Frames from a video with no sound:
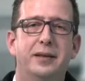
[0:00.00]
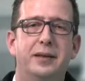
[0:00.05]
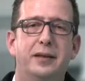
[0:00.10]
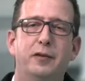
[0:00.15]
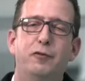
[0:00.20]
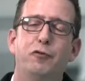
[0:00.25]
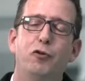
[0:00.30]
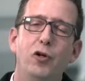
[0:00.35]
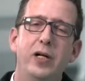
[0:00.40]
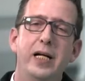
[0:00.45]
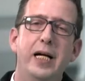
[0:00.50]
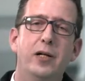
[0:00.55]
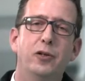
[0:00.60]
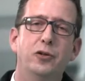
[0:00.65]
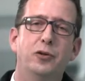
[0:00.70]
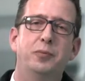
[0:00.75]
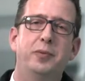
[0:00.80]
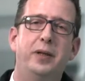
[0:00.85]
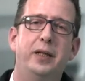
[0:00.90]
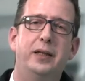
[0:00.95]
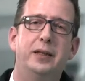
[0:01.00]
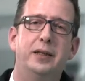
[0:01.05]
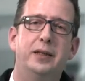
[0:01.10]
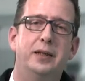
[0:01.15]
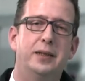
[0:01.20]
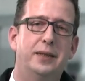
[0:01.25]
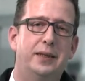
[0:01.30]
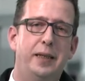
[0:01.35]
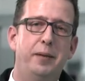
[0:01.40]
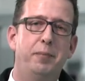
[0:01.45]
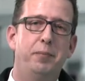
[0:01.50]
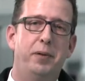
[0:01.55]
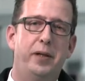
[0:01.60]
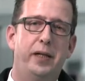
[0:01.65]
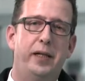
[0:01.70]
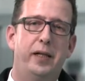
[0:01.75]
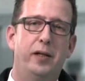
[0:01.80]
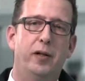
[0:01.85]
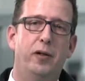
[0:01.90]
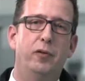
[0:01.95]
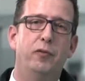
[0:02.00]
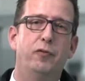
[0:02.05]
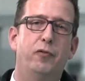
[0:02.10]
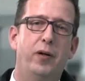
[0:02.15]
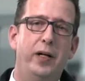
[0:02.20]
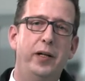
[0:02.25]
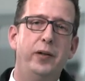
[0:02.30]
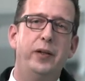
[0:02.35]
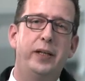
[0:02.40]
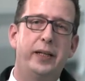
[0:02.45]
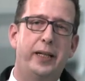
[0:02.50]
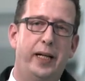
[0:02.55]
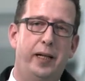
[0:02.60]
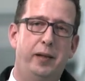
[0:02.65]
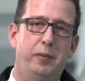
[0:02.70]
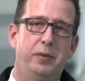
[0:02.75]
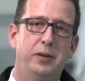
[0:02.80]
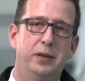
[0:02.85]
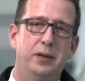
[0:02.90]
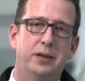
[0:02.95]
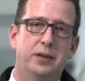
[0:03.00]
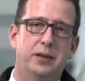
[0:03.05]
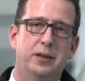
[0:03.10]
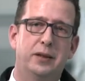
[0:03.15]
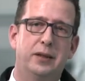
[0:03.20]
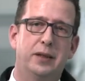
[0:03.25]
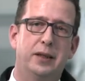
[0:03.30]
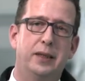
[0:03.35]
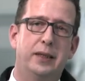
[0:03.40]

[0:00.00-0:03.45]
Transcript: The fully automated assembly of wiring cables